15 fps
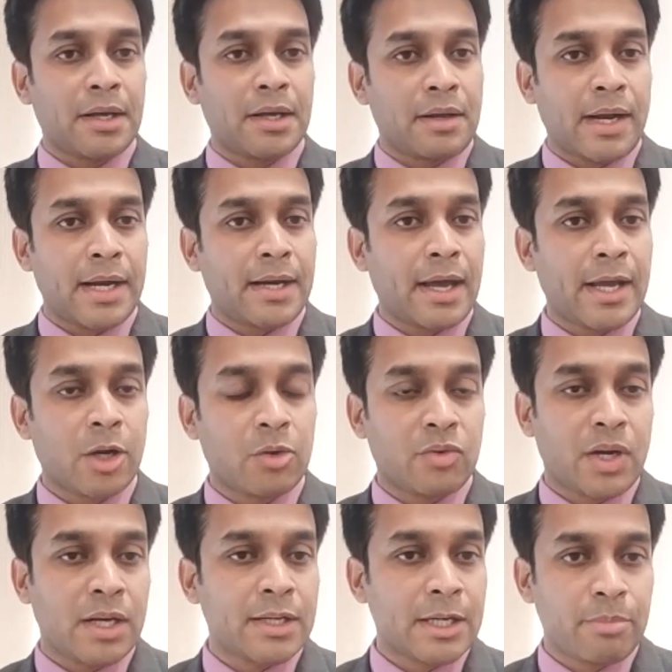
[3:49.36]
rate hike of
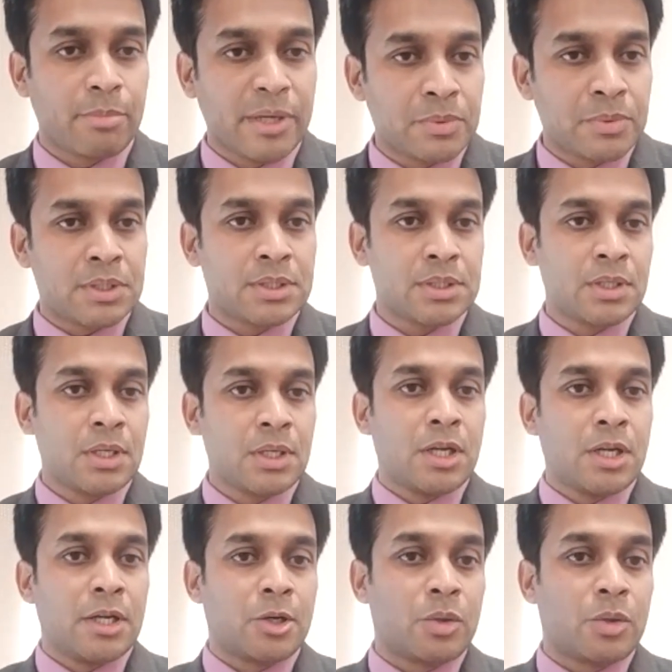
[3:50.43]
100 pips
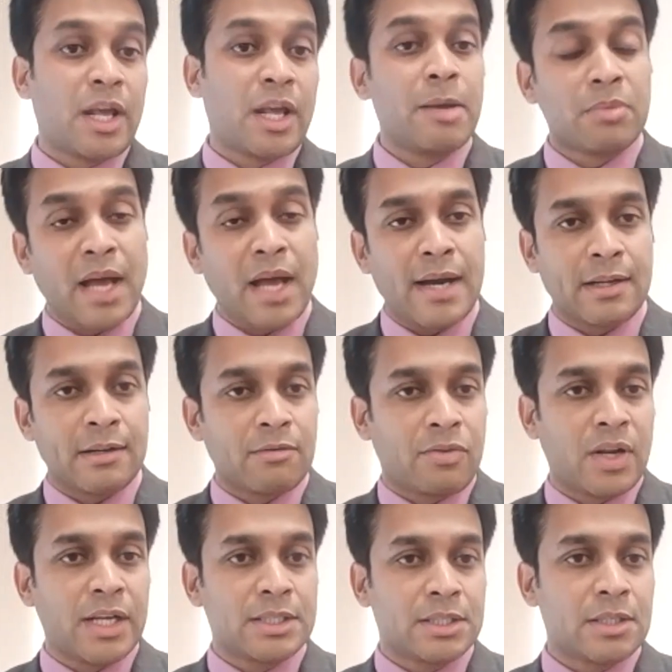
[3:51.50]
to tame that
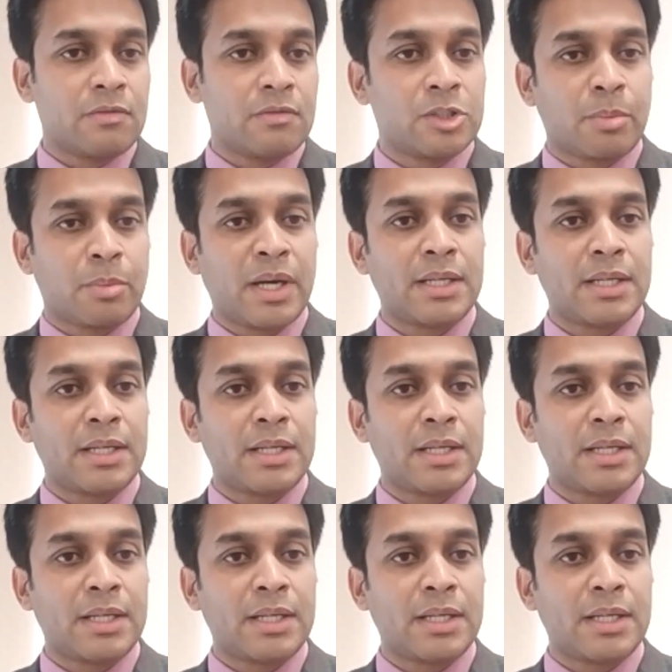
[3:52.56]
inflation, which